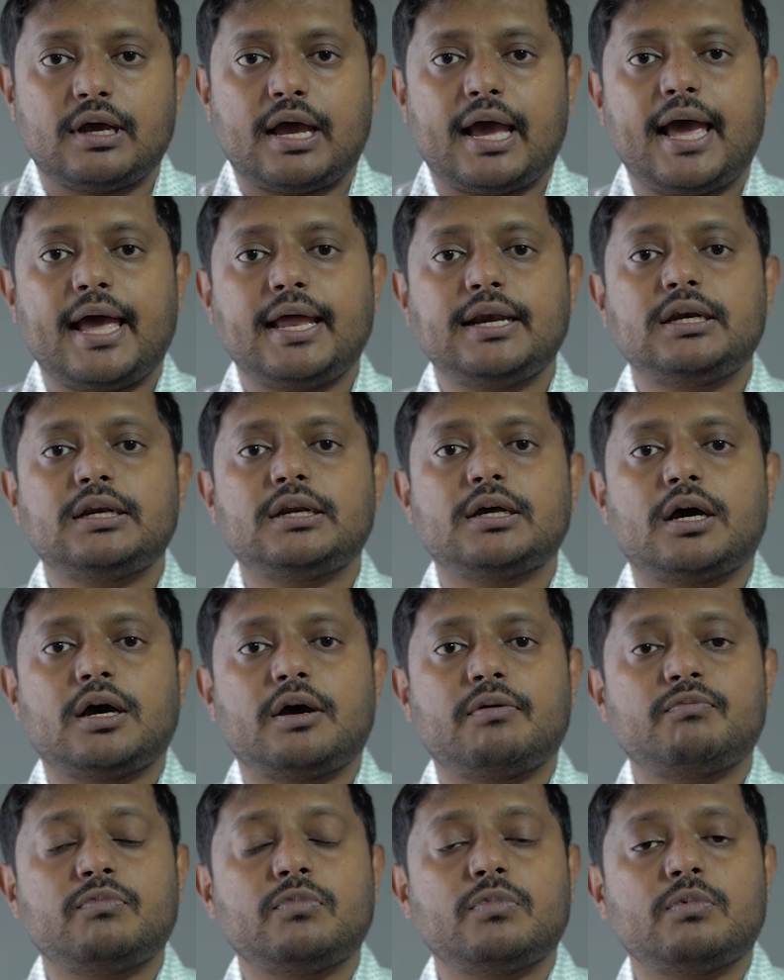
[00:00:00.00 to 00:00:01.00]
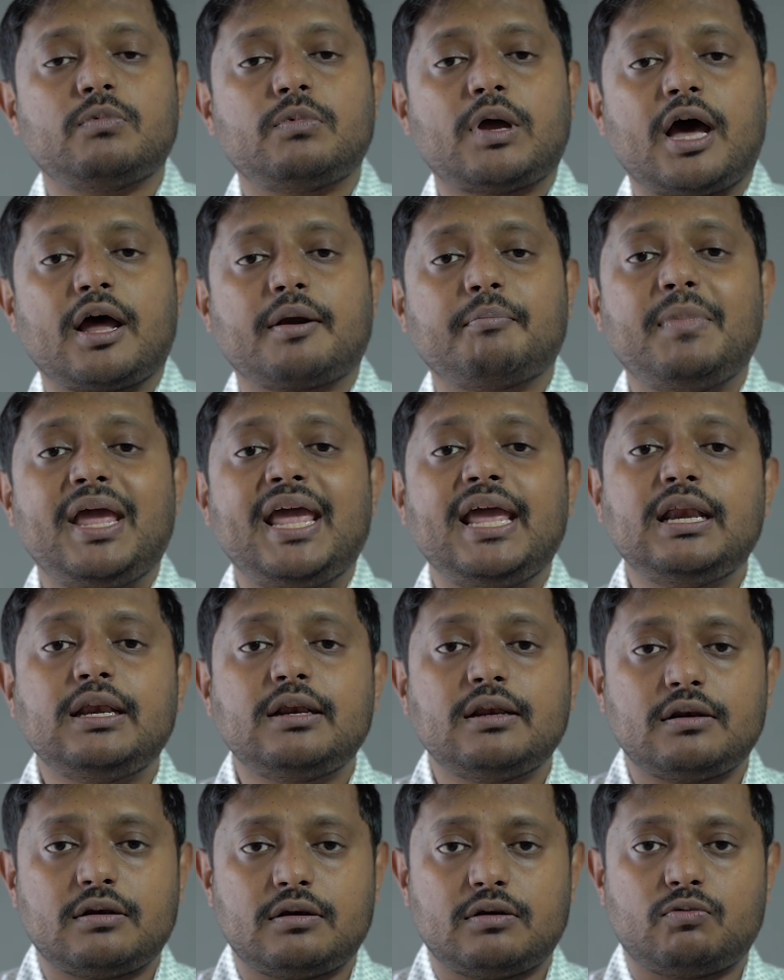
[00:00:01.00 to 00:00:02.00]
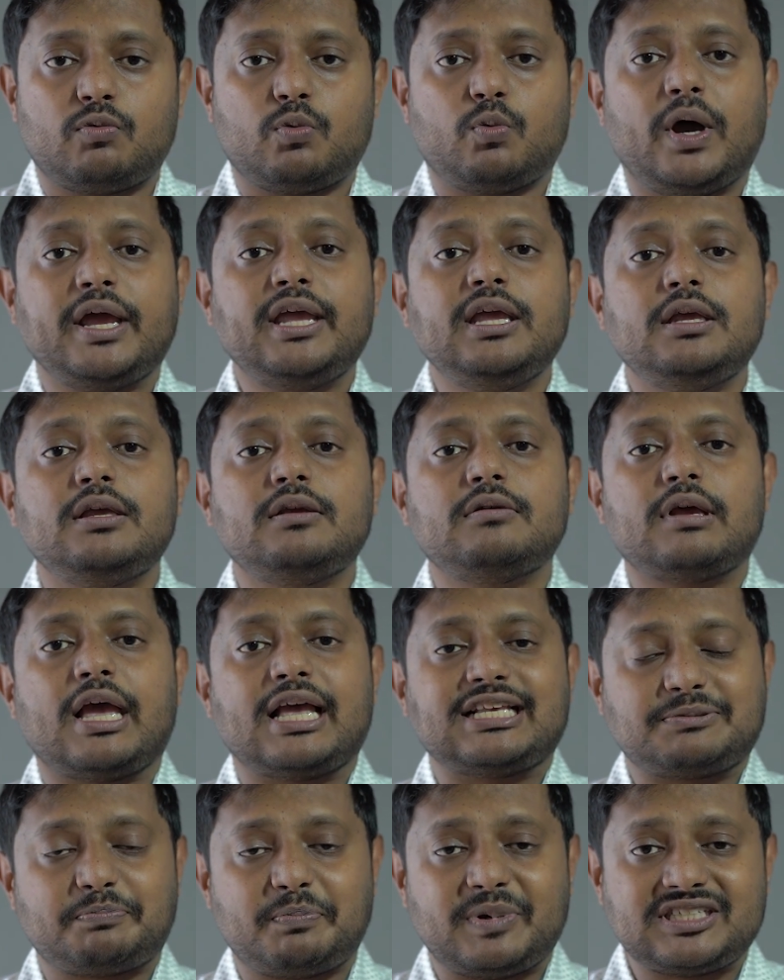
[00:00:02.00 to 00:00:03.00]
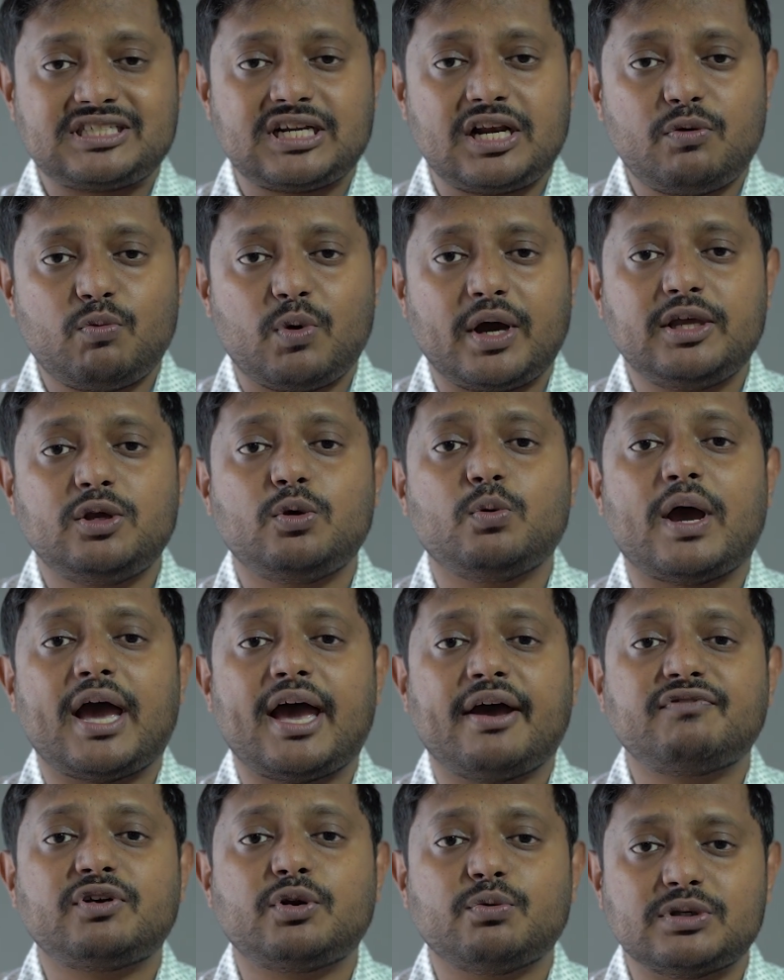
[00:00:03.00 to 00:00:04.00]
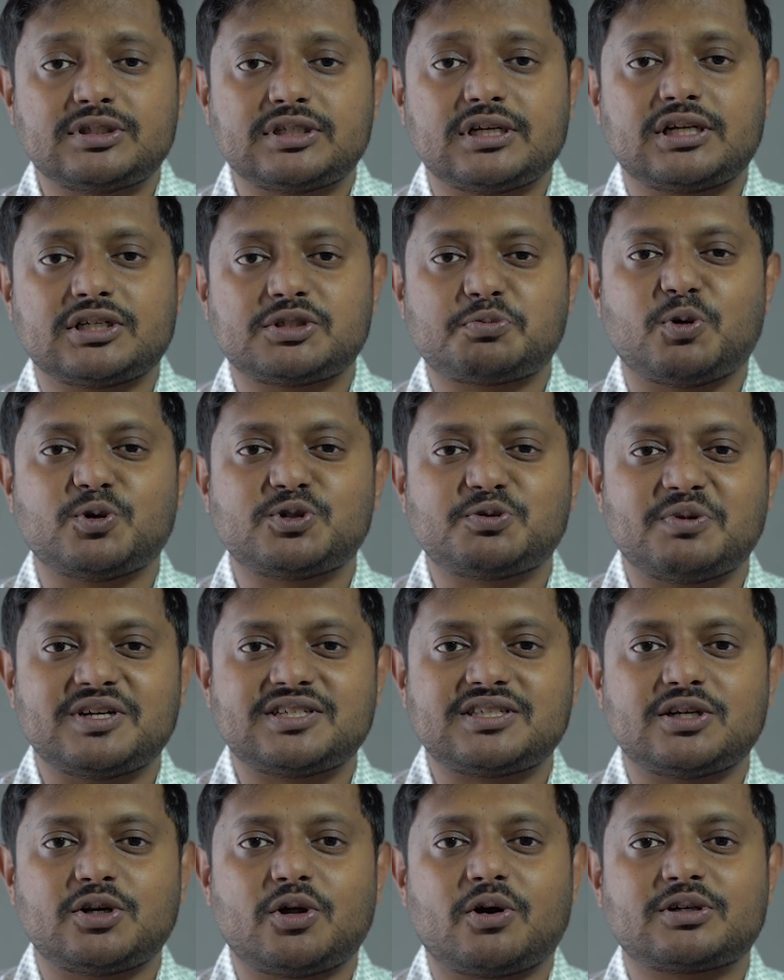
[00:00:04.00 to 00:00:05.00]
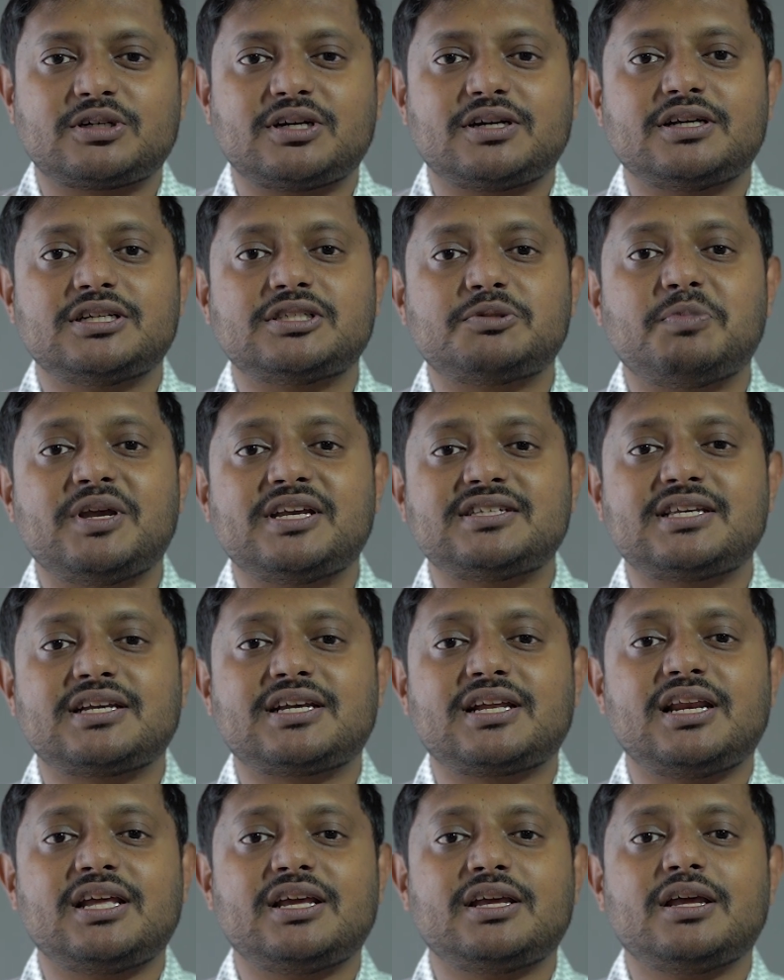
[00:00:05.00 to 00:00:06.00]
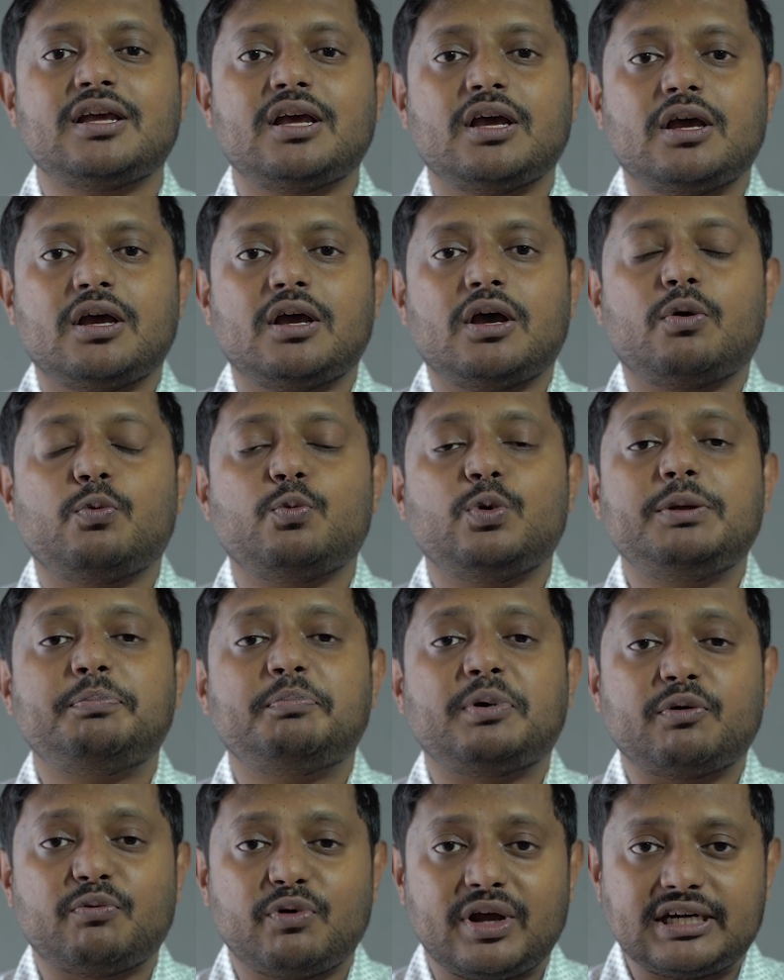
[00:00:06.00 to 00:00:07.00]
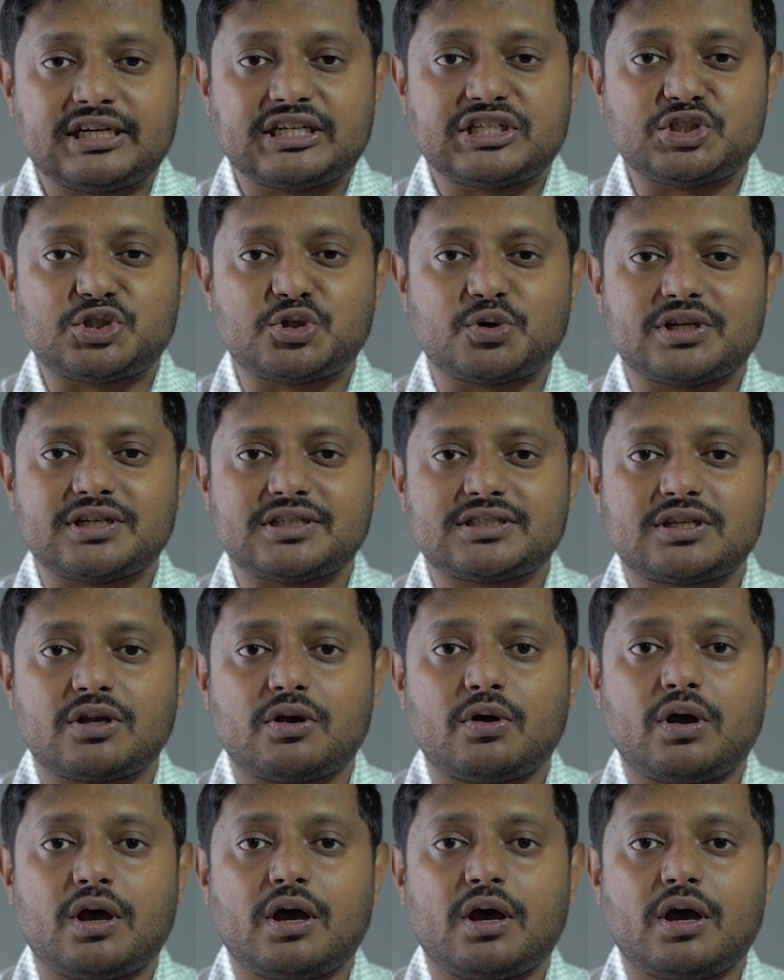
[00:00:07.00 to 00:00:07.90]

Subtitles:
And our main why, especially why you have to visit a sports medicine doctor, is basically we prevent injuries.